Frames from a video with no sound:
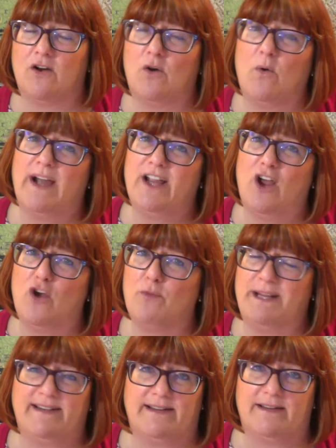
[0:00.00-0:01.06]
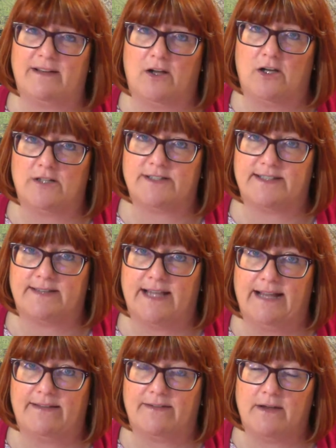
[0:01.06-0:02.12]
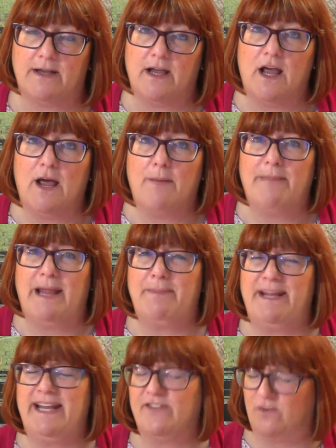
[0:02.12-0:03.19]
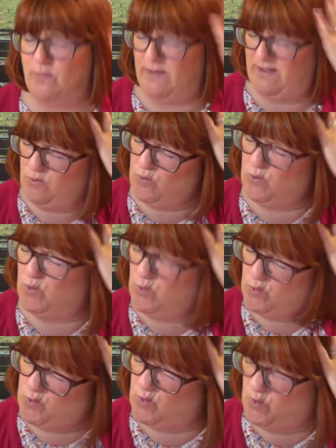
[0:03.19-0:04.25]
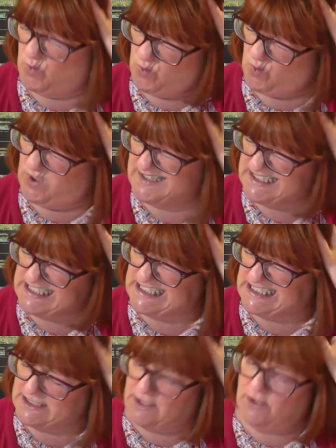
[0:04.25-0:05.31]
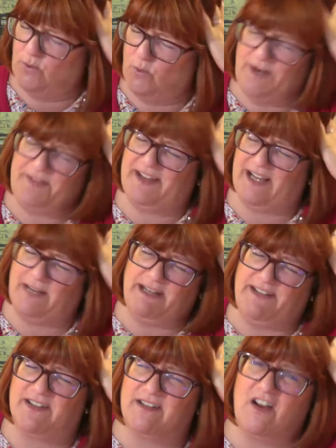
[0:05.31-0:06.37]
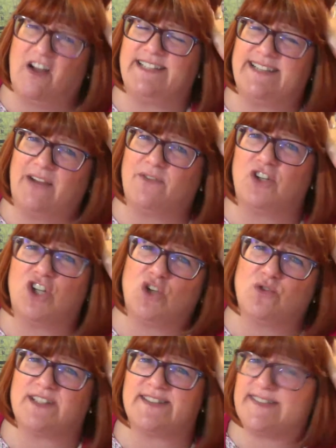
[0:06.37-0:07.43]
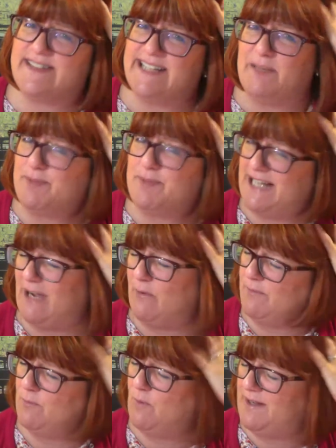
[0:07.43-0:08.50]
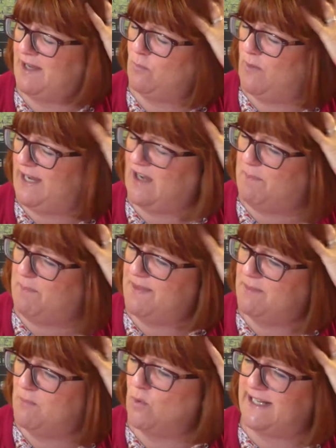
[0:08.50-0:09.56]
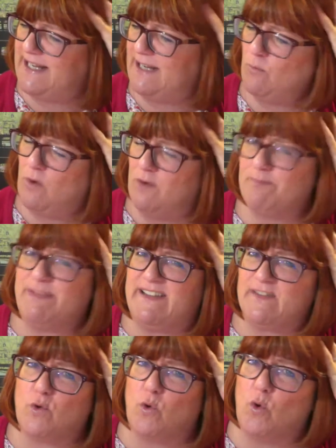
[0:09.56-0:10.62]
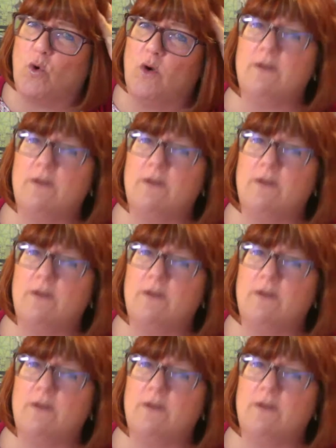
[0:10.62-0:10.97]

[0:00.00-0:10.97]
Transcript: Oh, I hope he didn't hurt his head. Maybe he just went, oh, I think I'm going to lie down and go to sleep now, and when I wake up in the morning, it won't be sore.